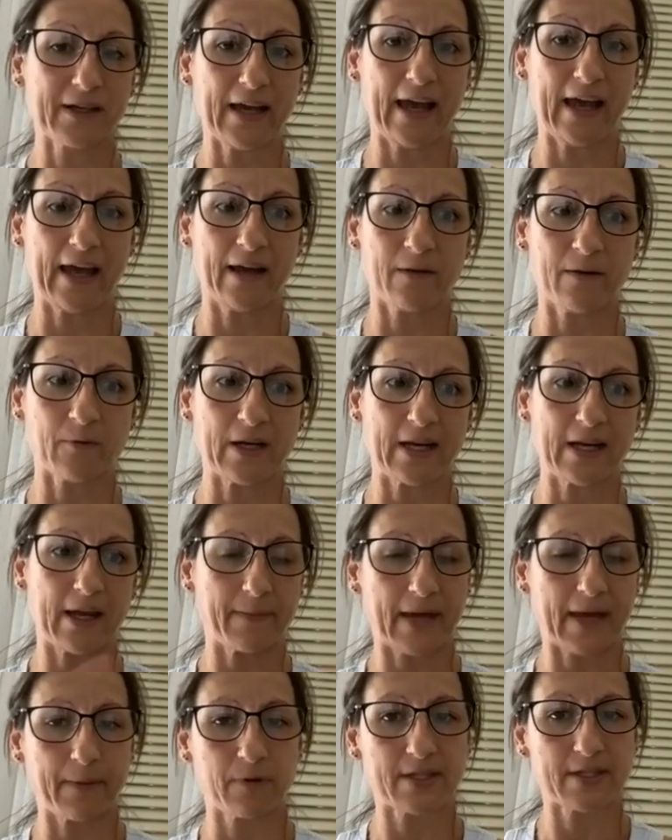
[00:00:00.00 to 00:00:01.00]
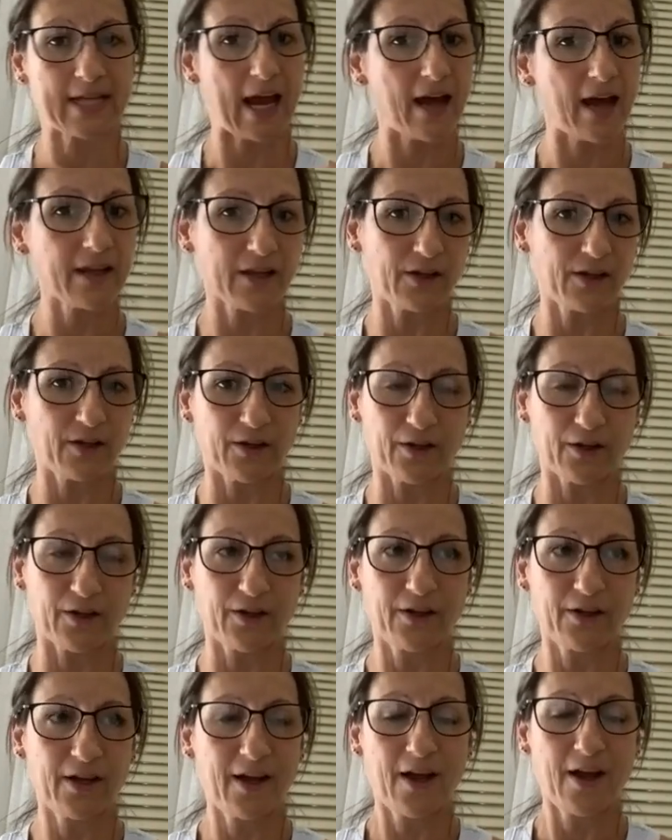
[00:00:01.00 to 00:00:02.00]
And when you get people telling
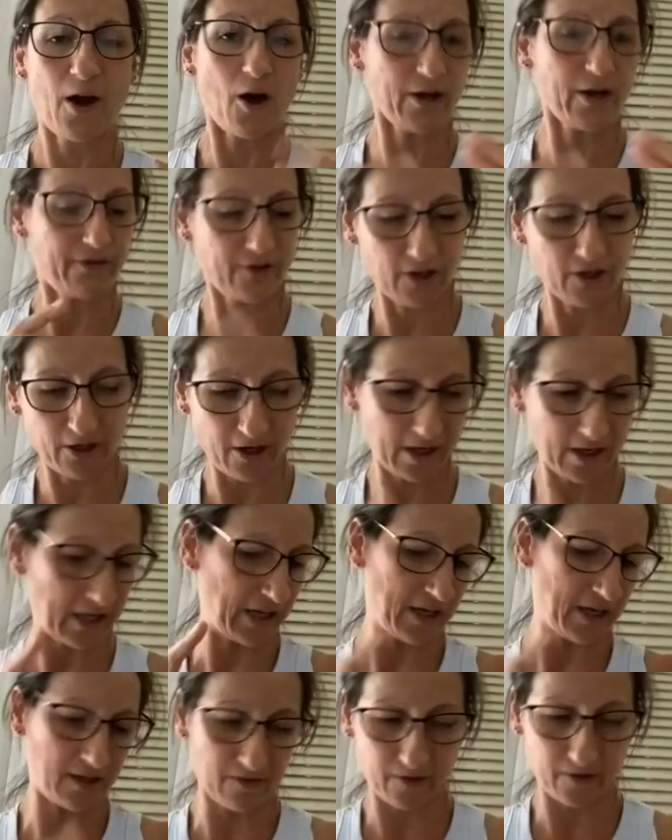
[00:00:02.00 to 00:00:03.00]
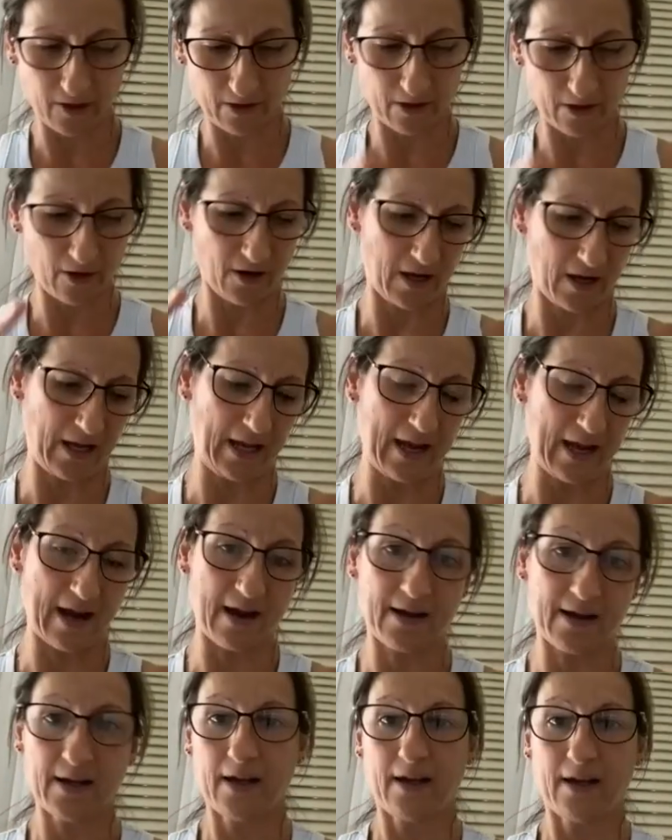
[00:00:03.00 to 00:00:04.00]
you, oh, you've got to go here, you've got to go
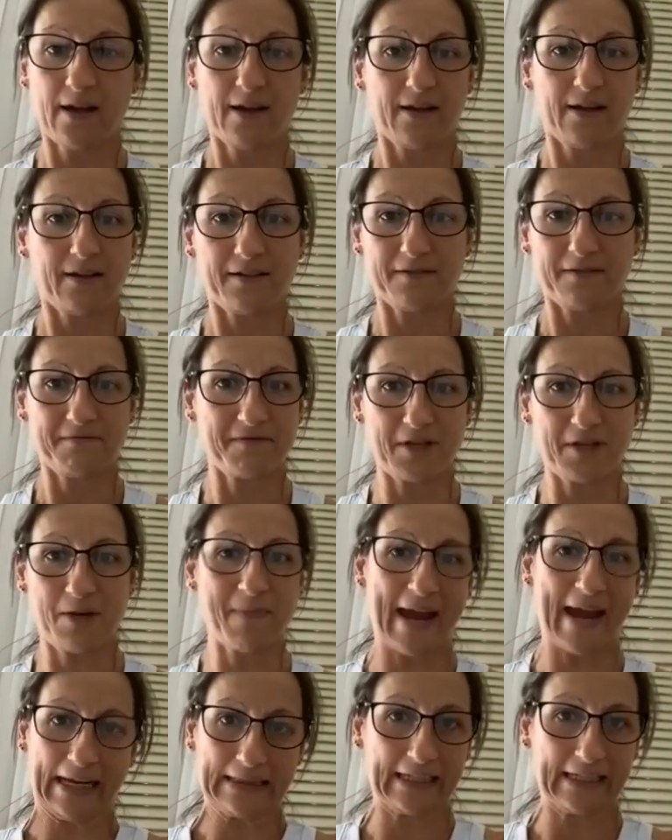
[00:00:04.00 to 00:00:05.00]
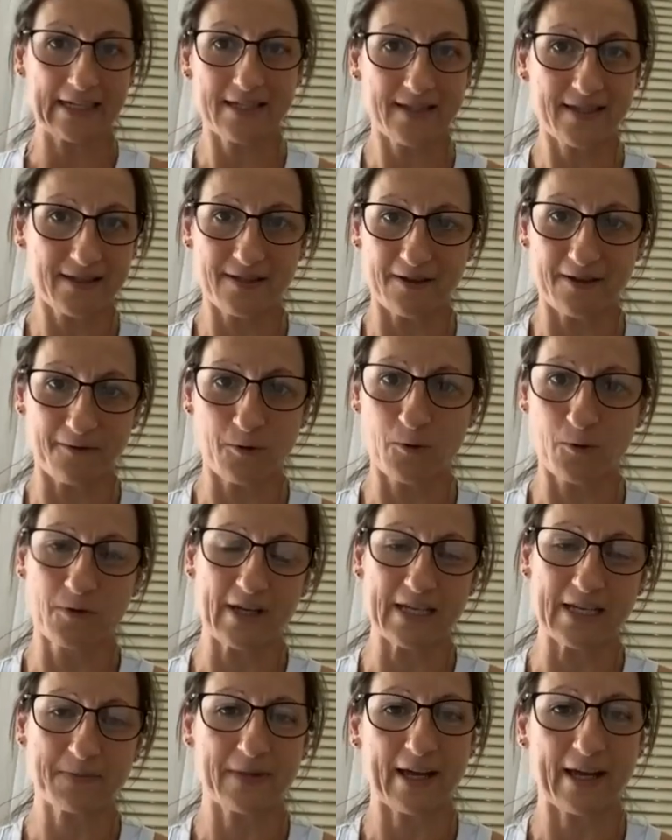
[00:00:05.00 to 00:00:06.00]
here, you make lists of all
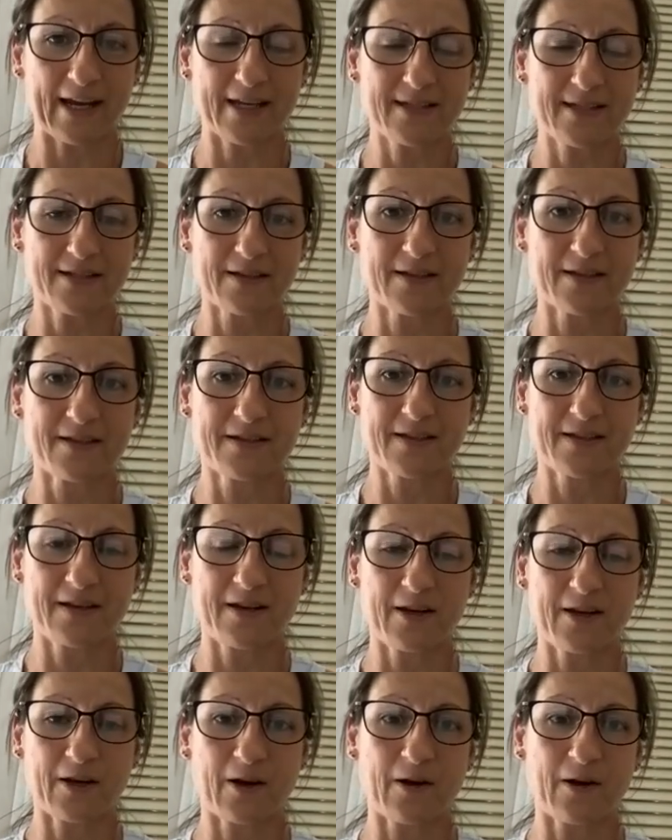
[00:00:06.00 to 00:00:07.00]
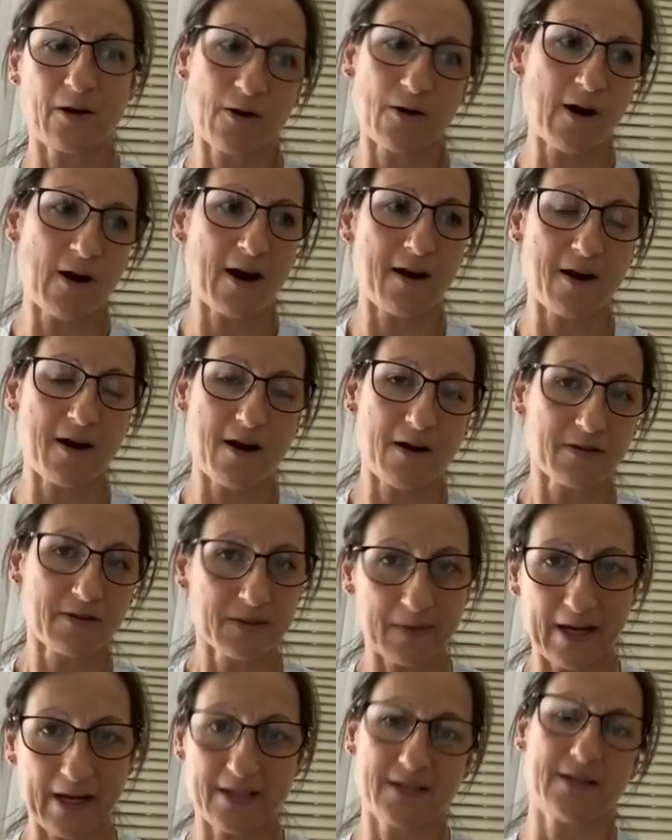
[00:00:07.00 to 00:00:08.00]
these places and you go, all right, I'll
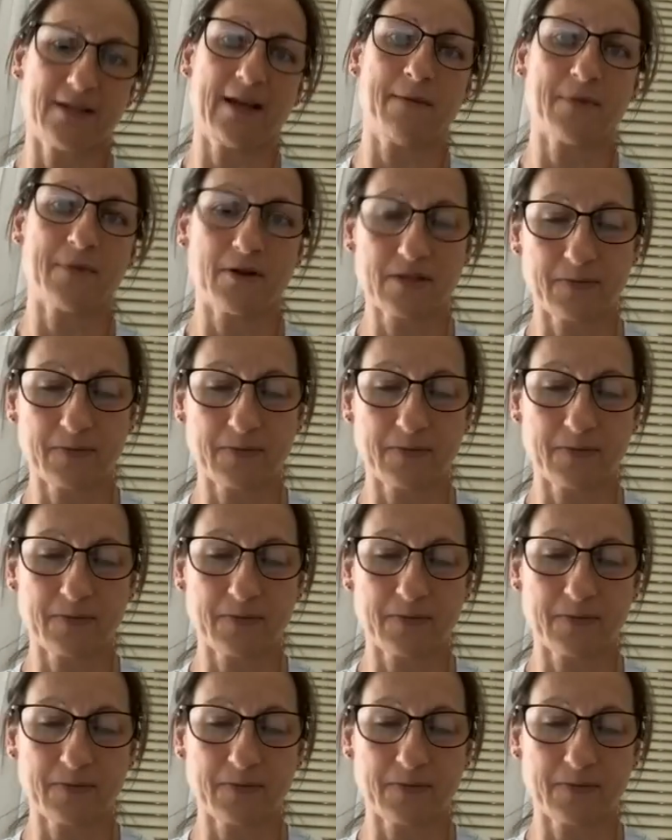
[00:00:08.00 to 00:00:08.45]
speak to them.